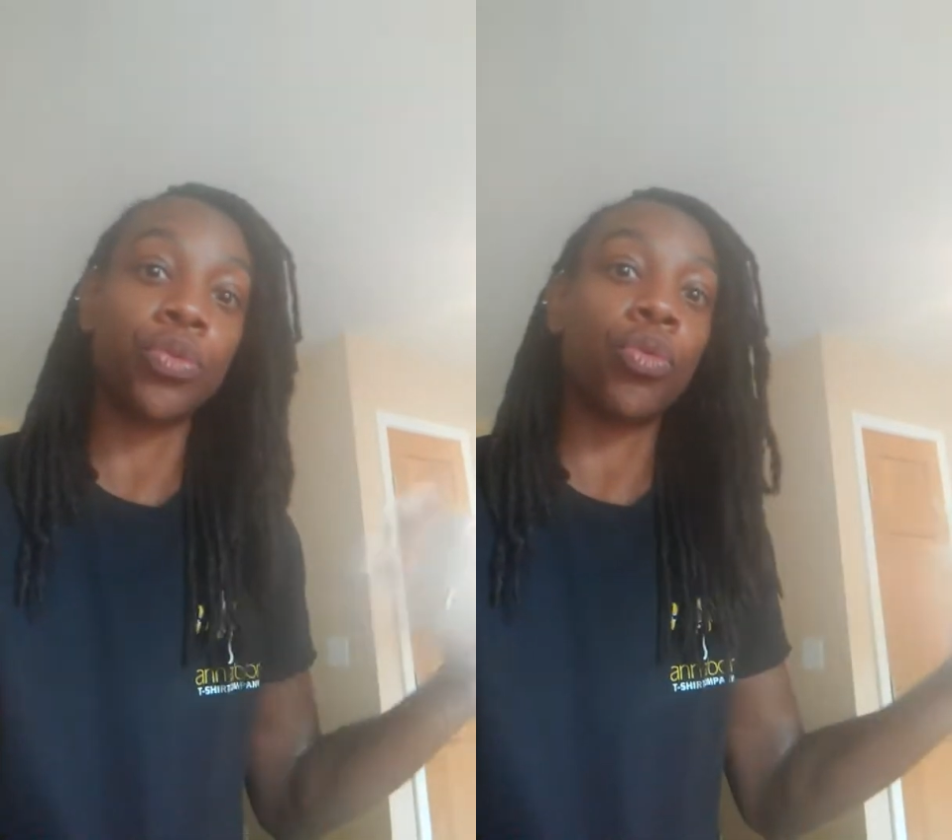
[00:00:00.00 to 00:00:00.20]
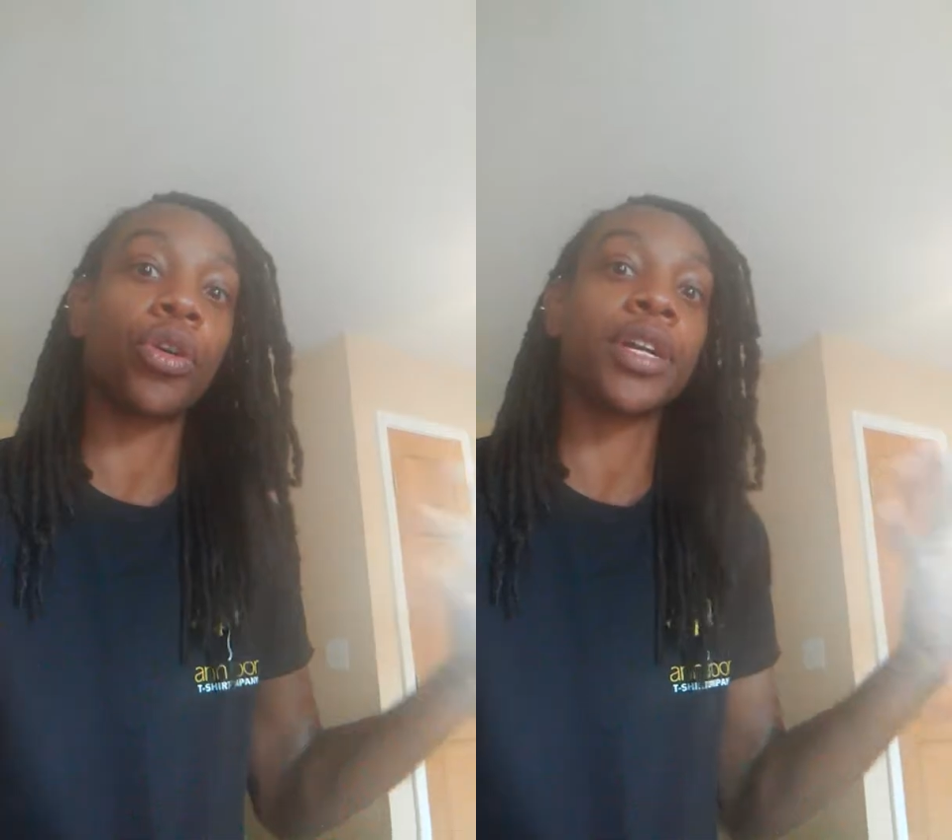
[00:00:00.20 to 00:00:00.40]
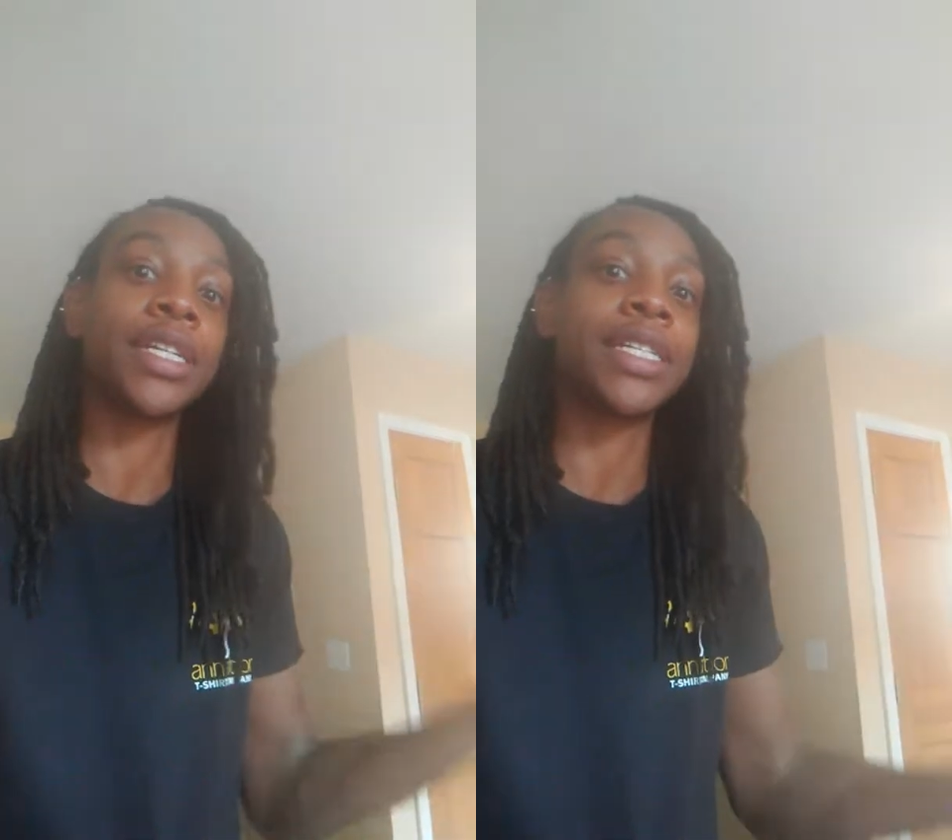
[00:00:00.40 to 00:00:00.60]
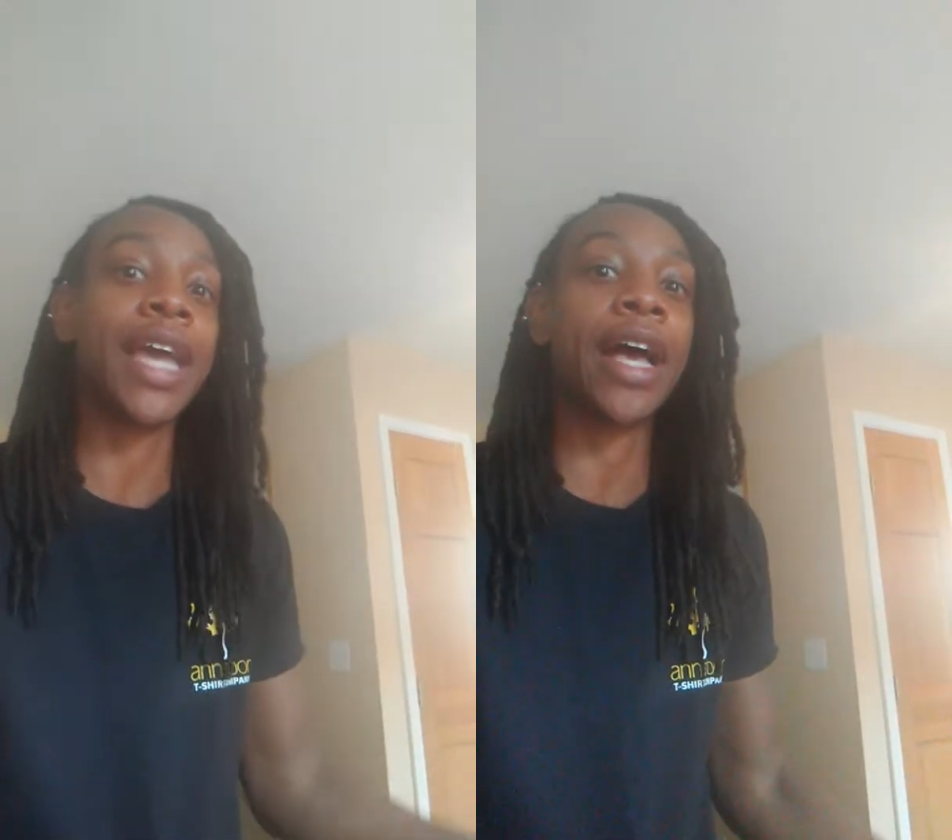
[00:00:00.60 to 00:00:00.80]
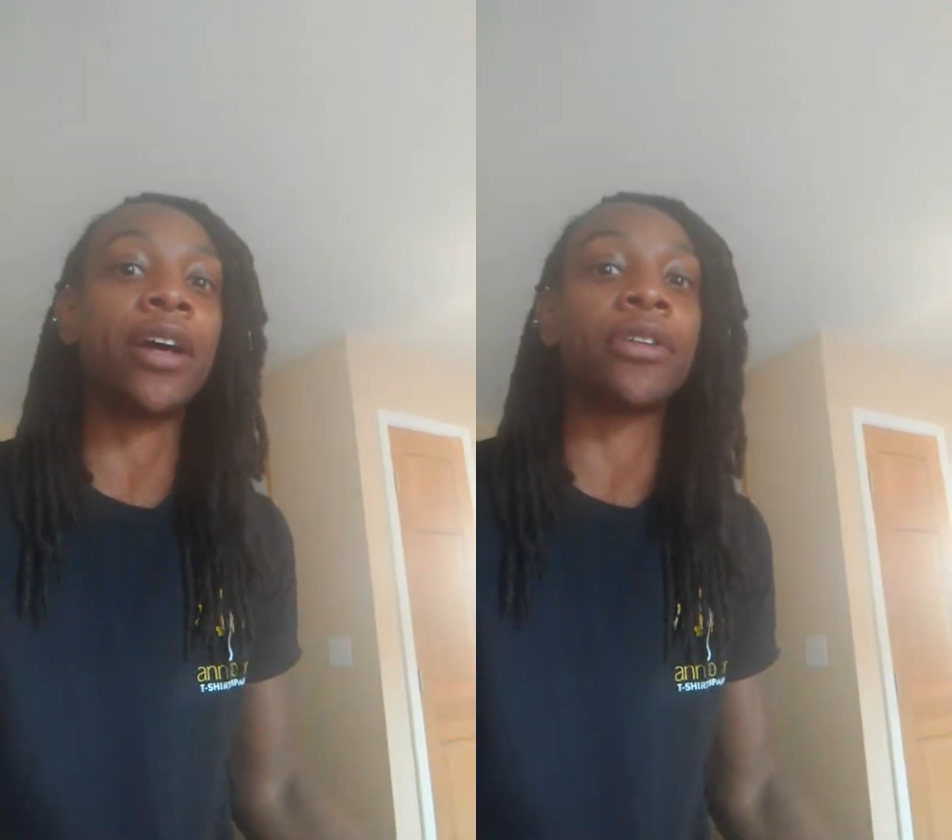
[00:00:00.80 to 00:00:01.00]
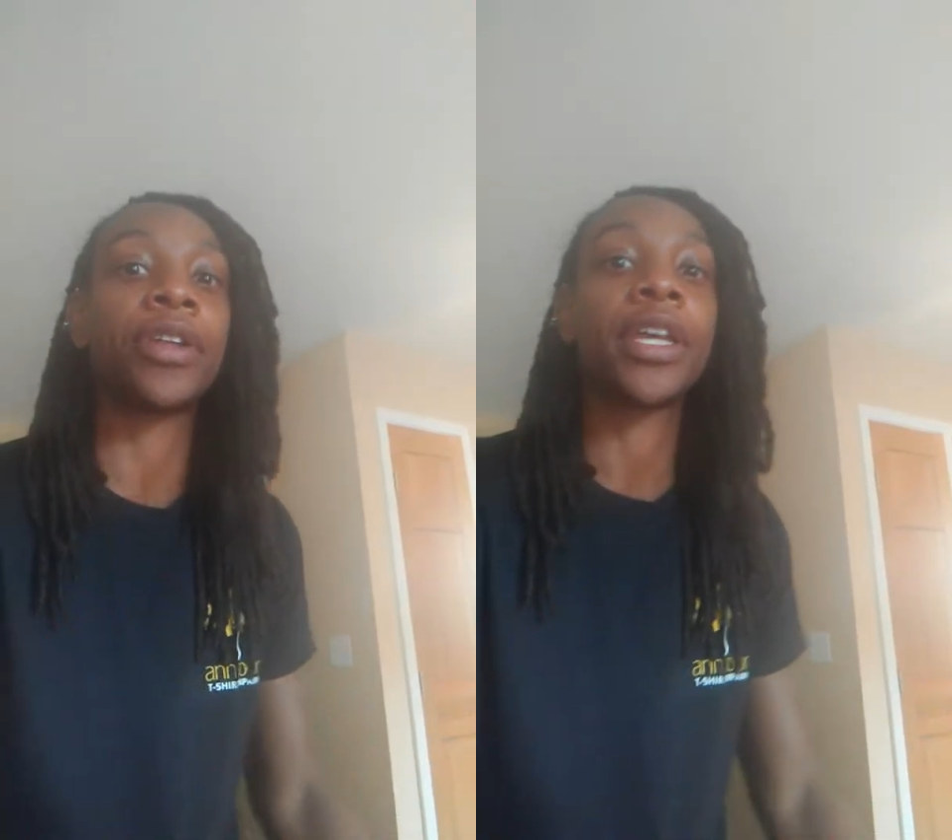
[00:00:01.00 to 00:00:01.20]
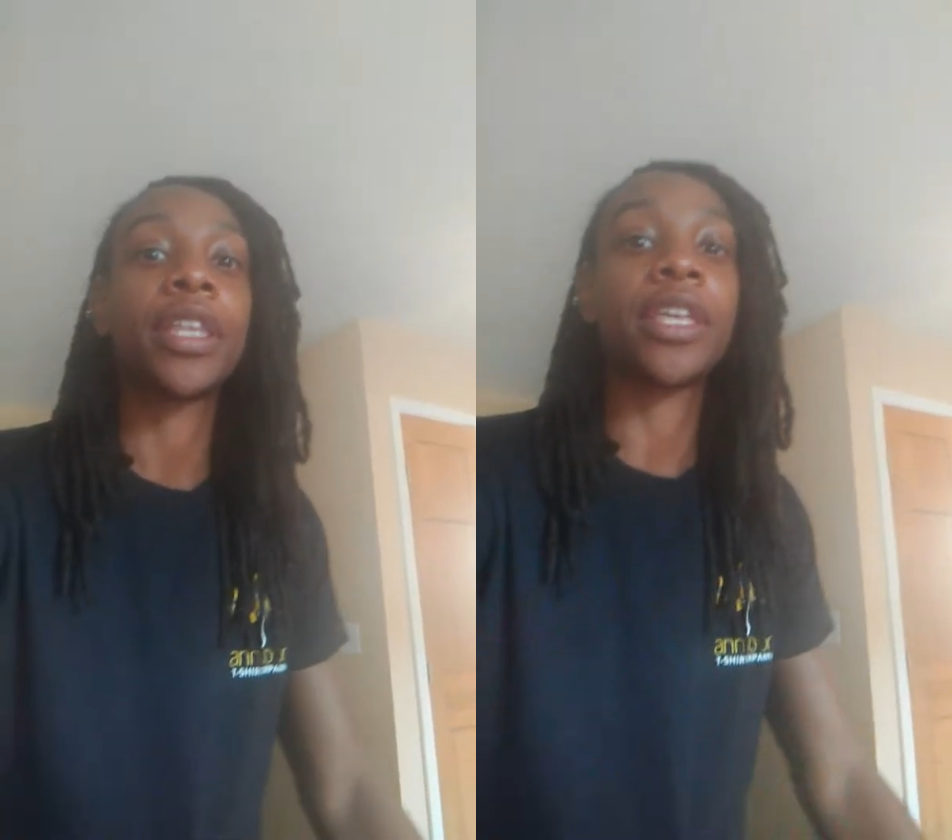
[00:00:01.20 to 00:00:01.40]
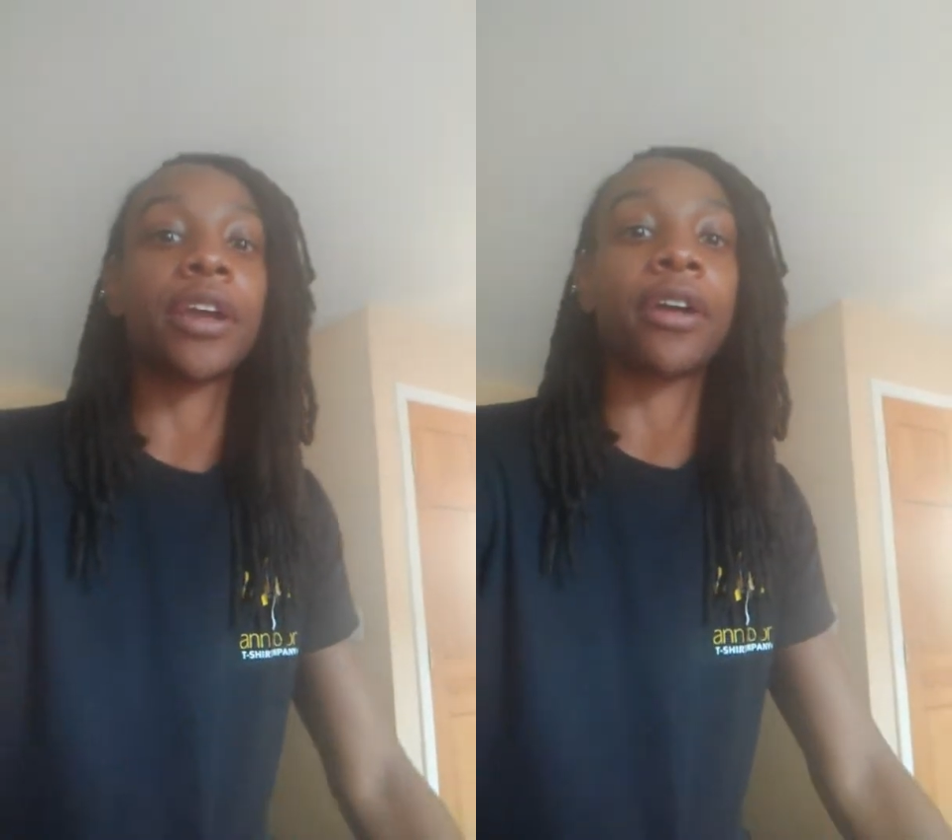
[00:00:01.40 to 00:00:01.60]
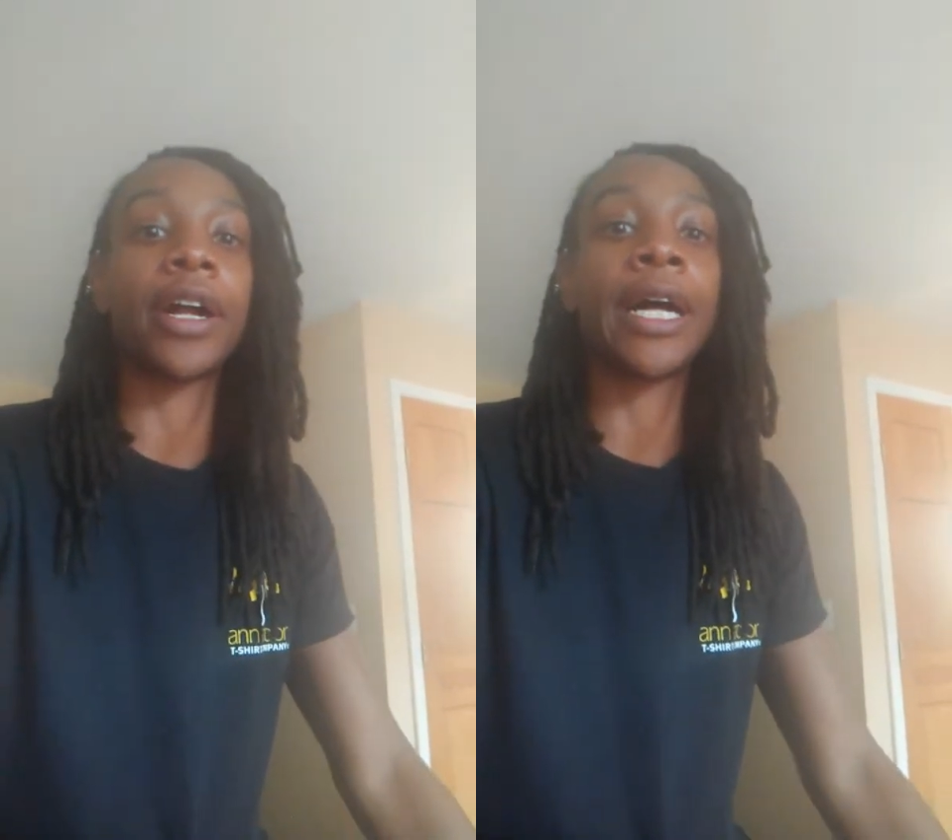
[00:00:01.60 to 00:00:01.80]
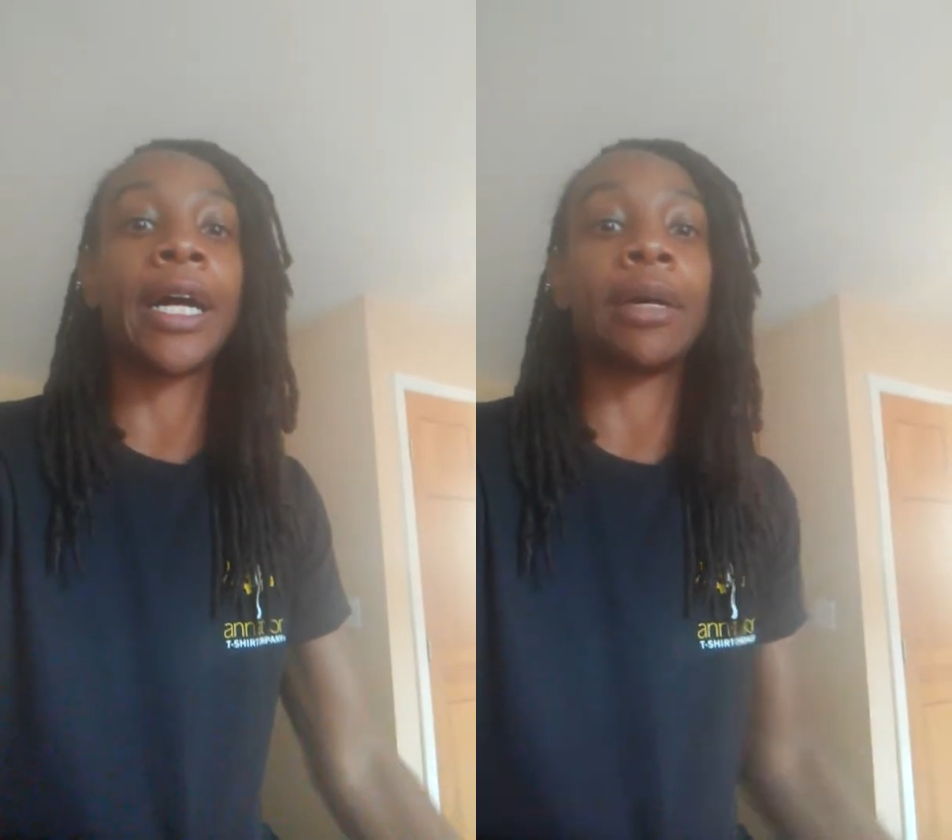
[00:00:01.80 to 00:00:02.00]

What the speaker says: worn down their